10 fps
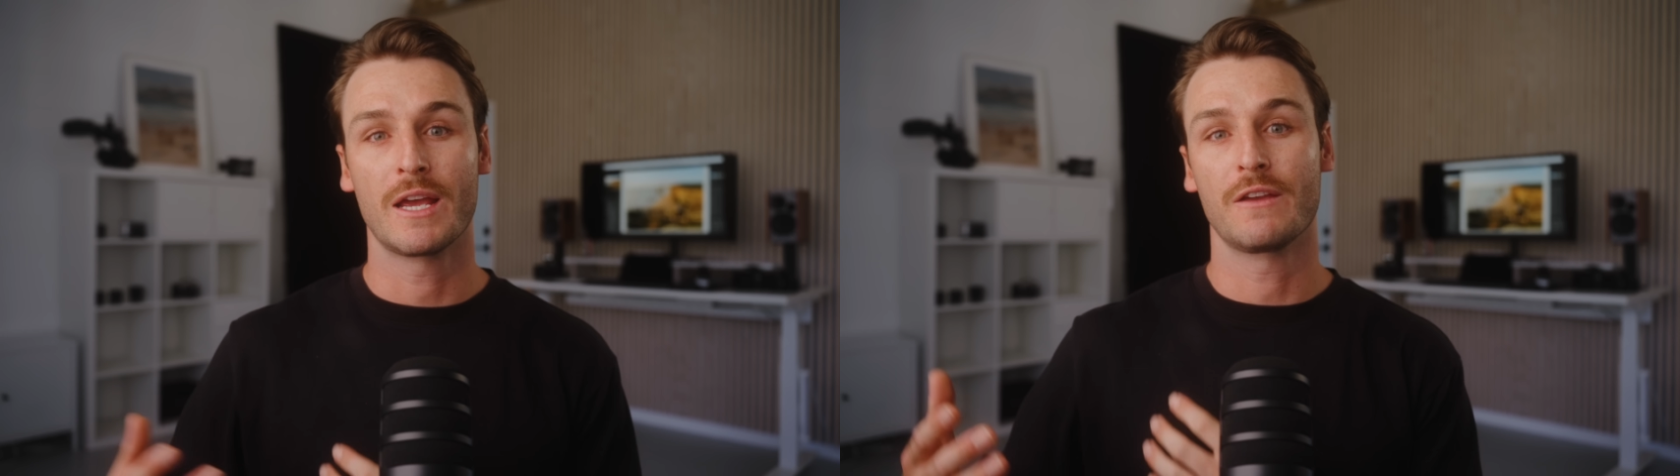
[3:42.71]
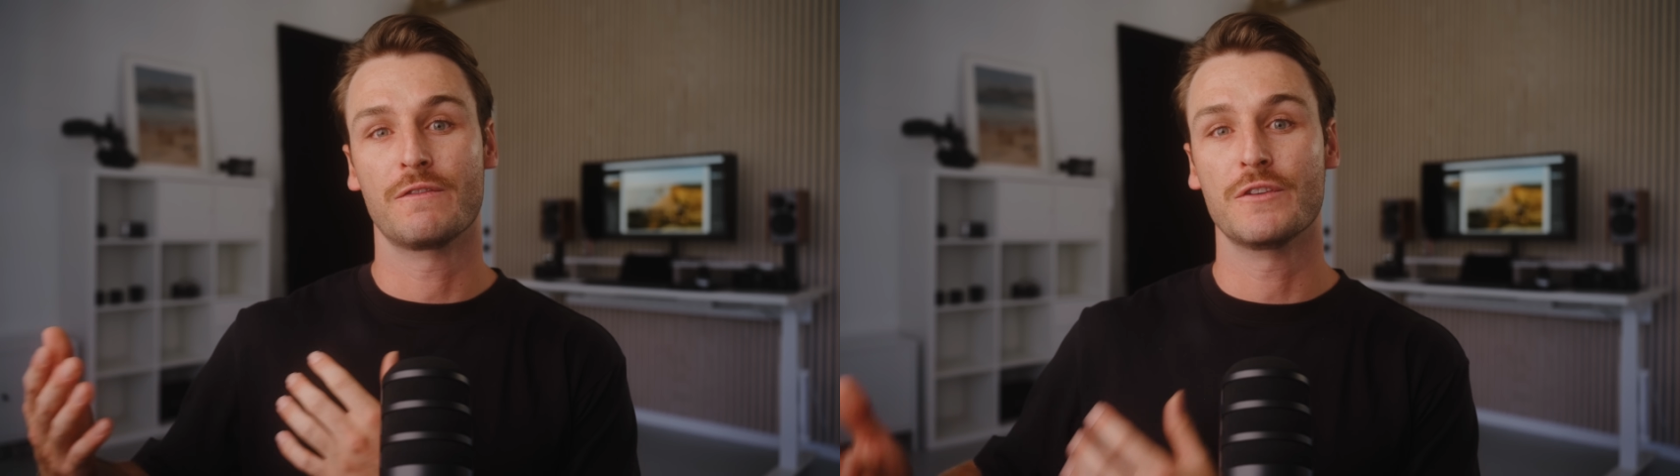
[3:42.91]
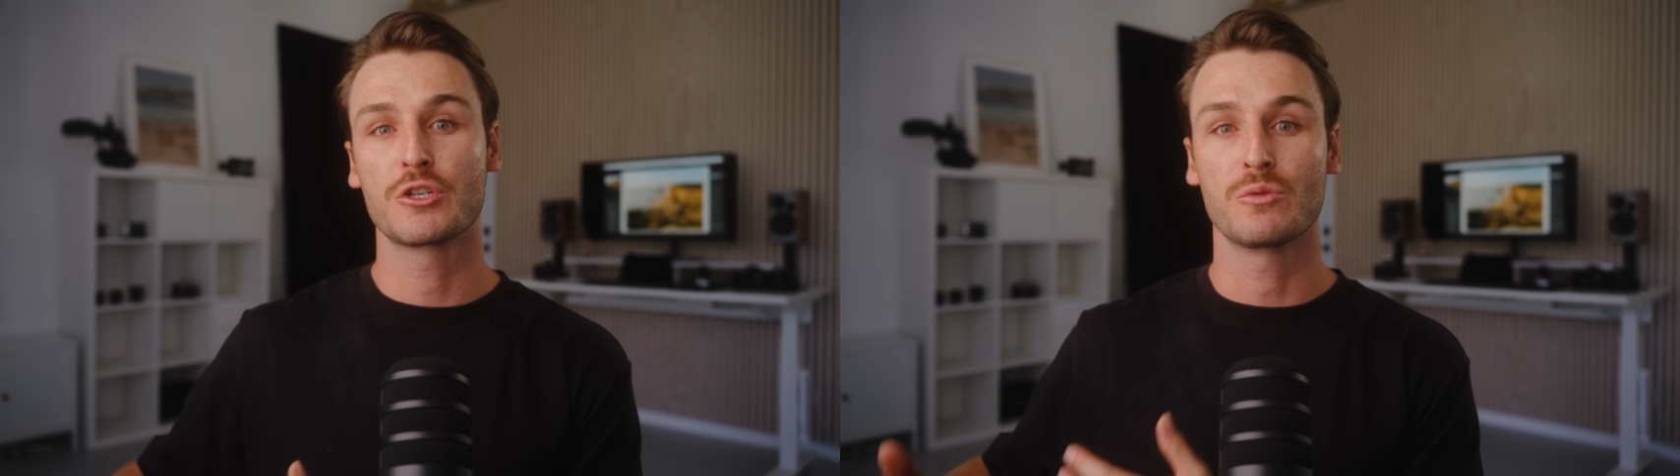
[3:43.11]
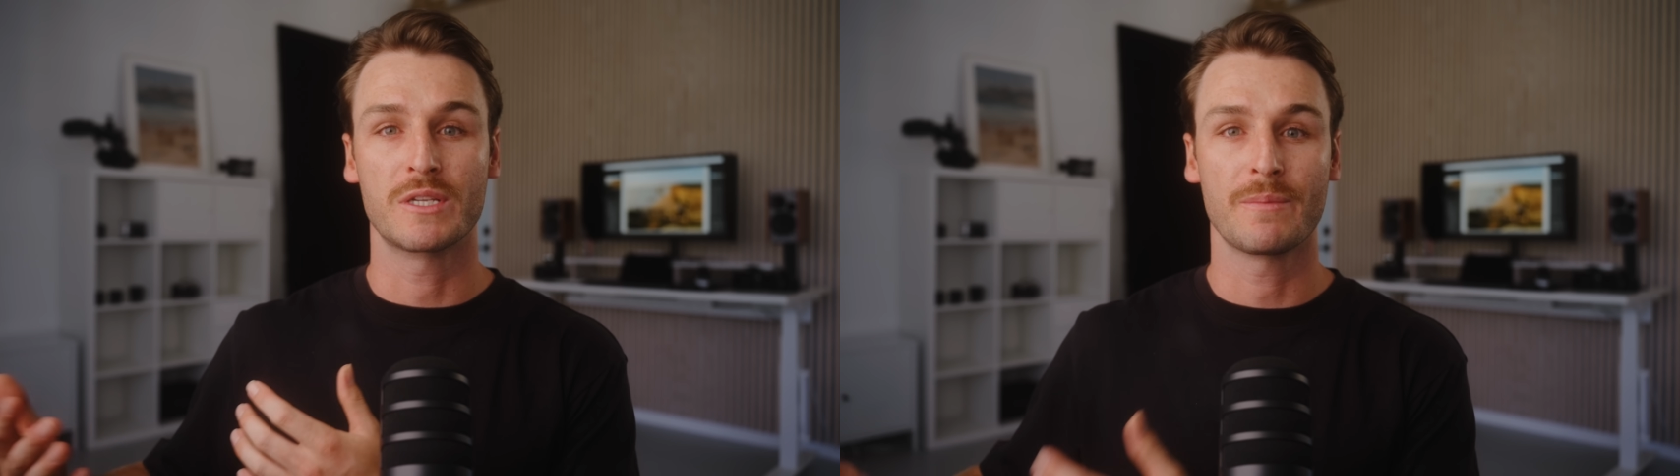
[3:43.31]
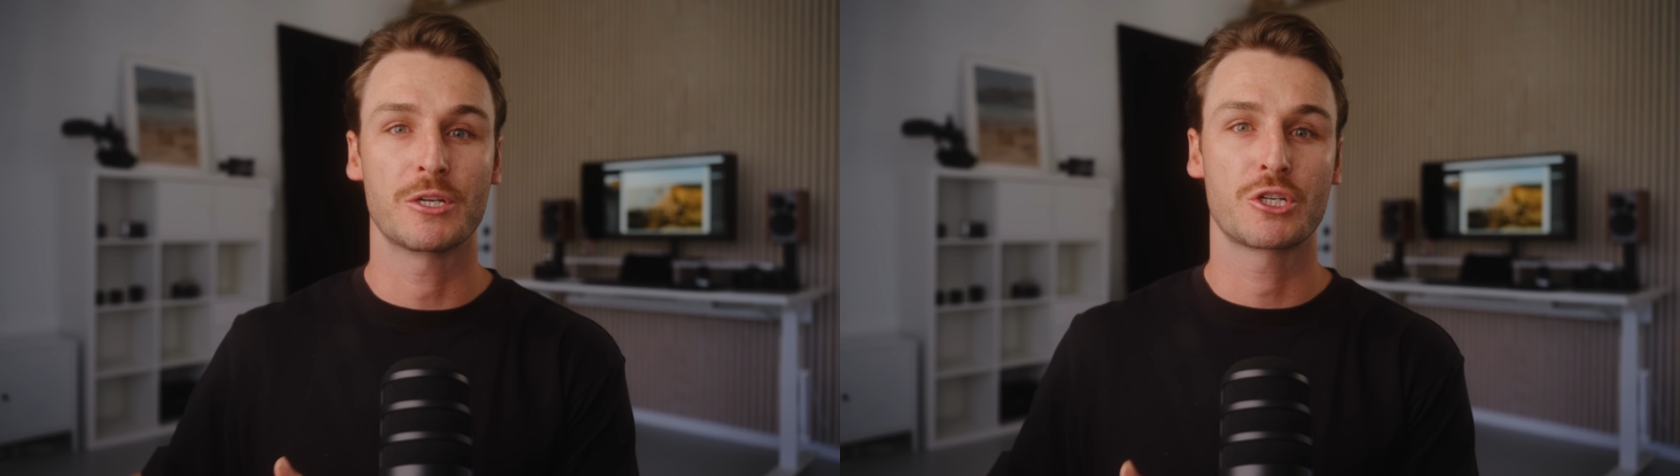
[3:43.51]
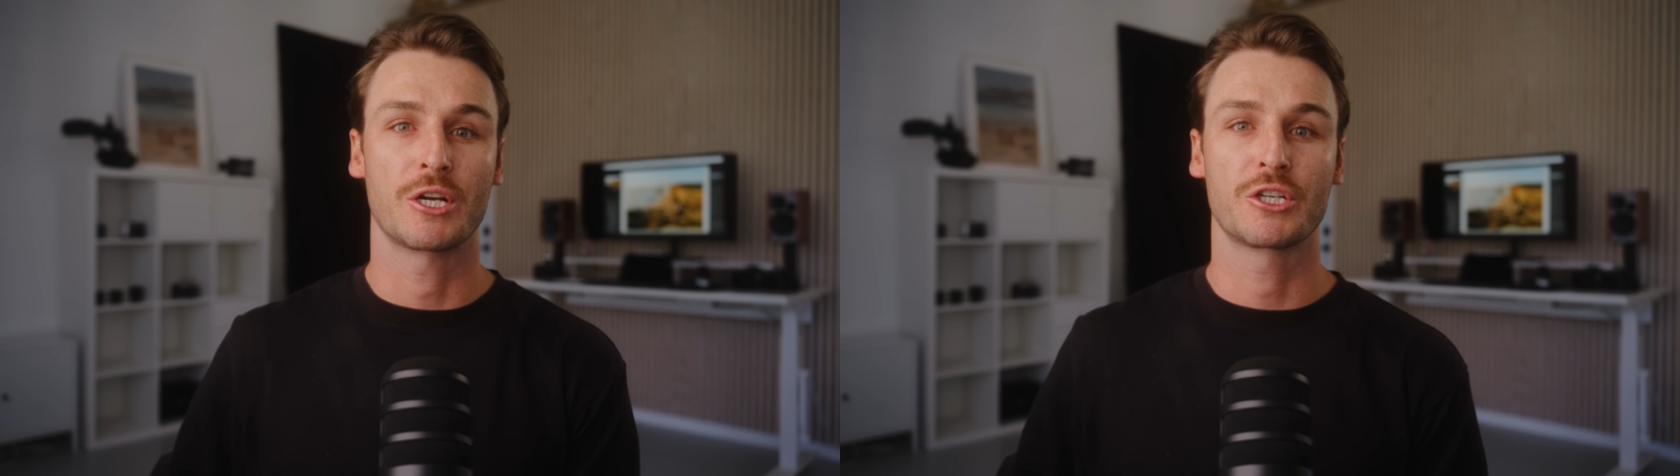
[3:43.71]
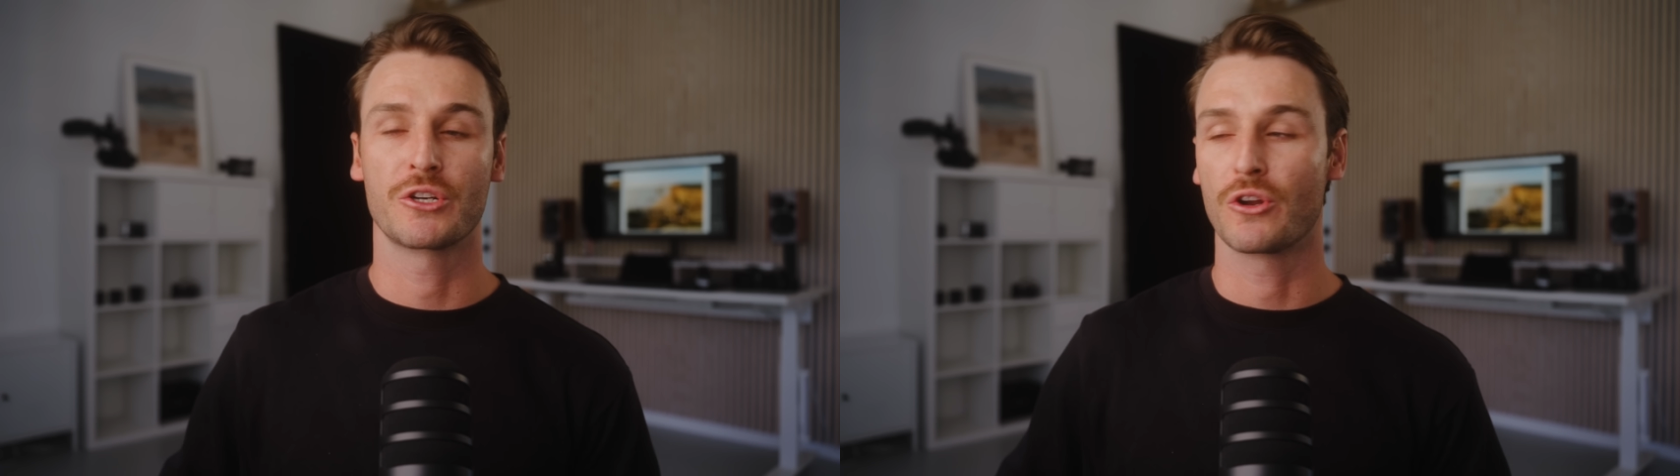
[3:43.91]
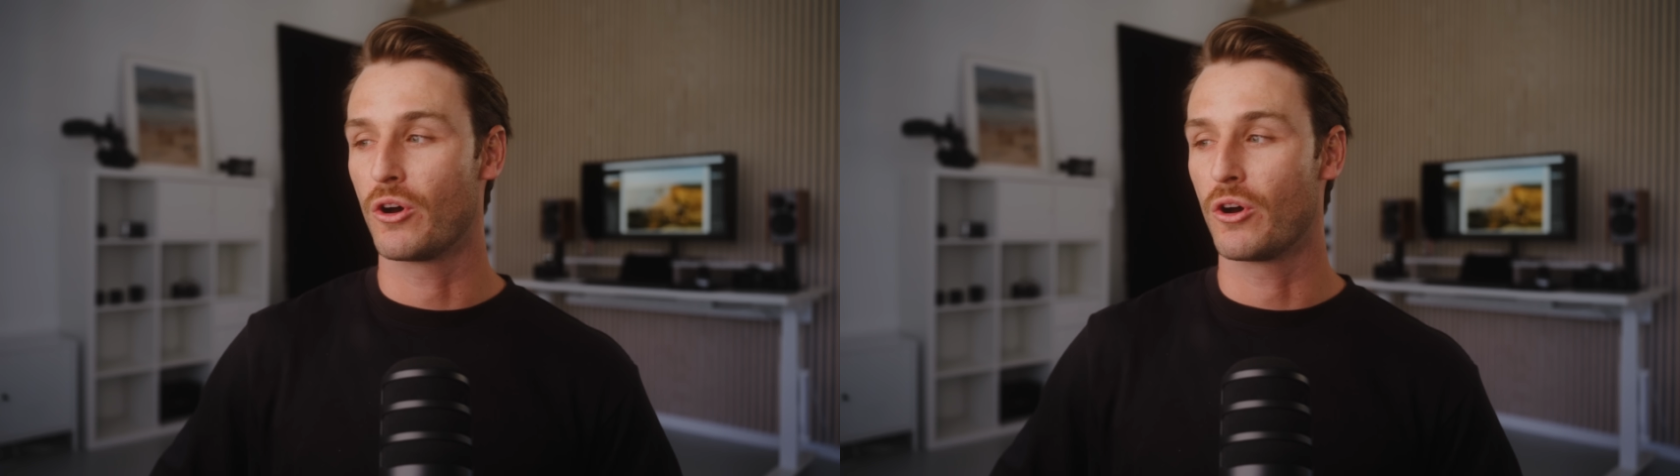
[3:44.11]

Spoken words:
a visual demonstration